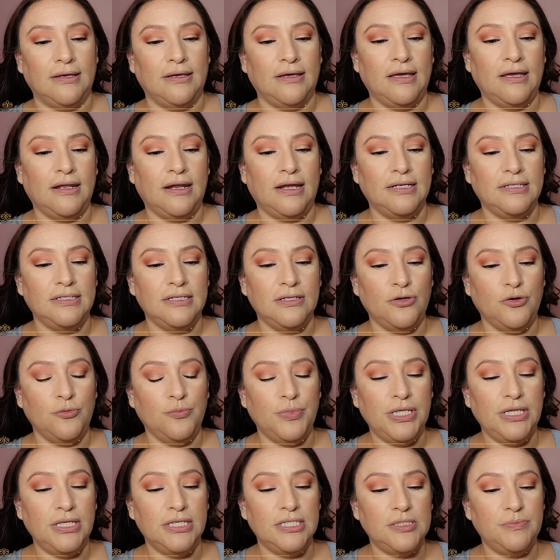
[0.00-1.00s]
And I did
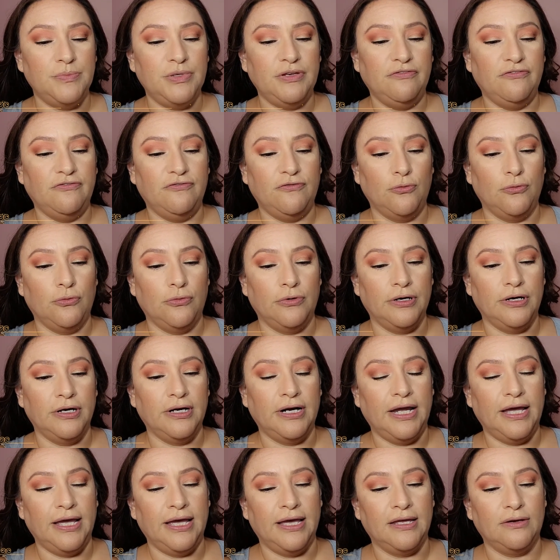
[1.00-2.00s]
open this before,
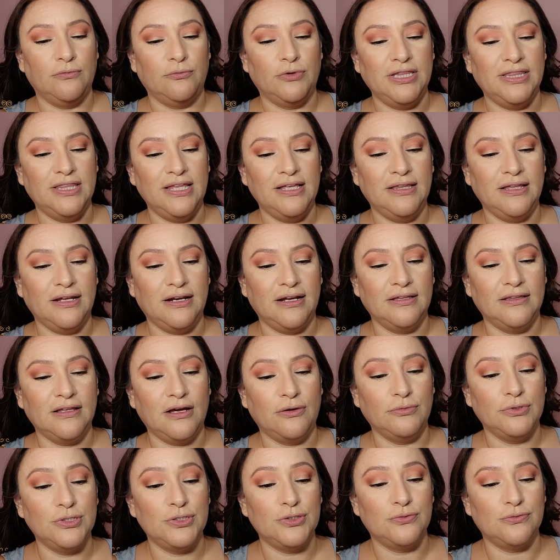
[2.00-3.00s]
and one thing that I thought
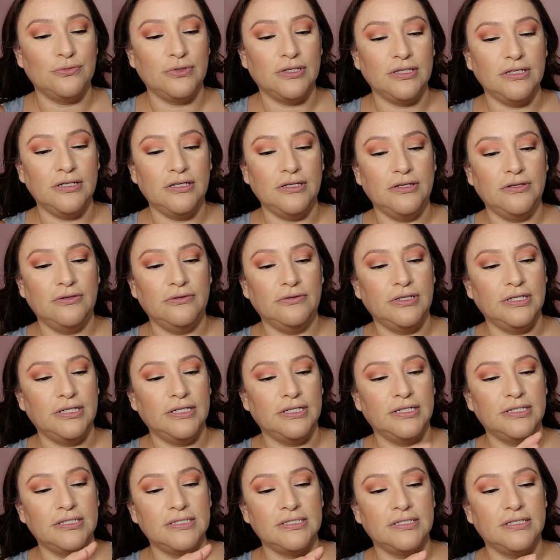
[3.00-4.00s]
was really cute
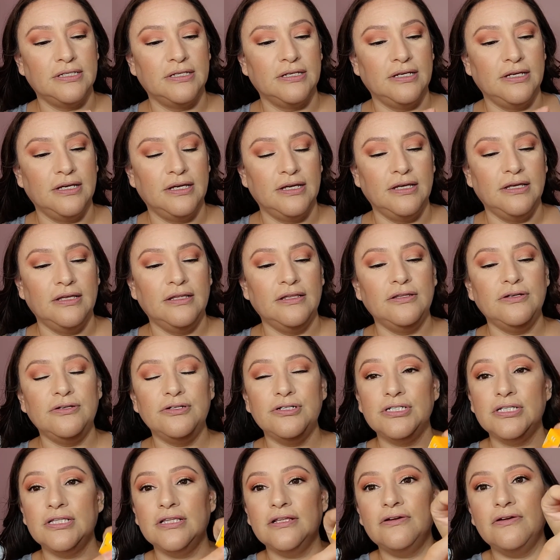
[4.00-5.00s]
is
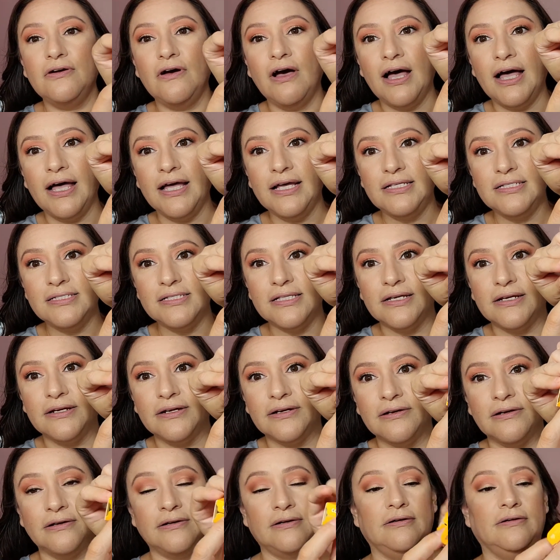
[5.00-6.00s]
there's little eyes
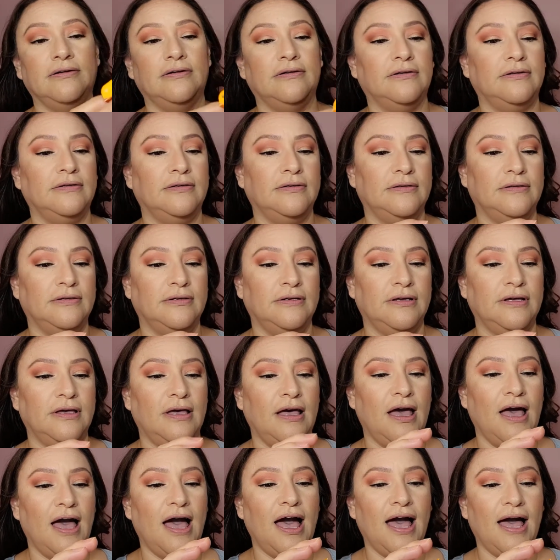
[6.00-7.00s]
there.
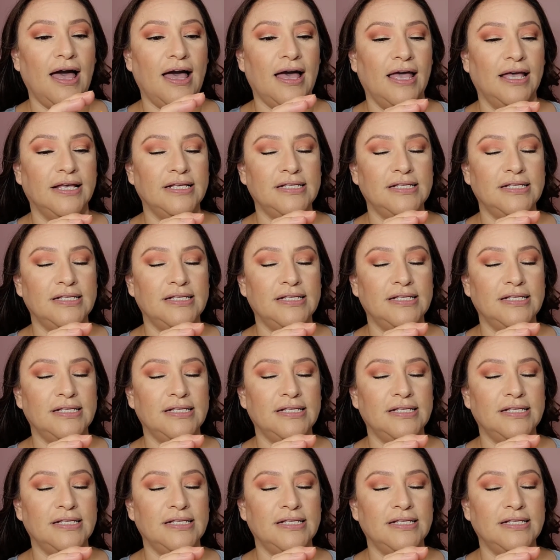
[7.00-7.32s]
I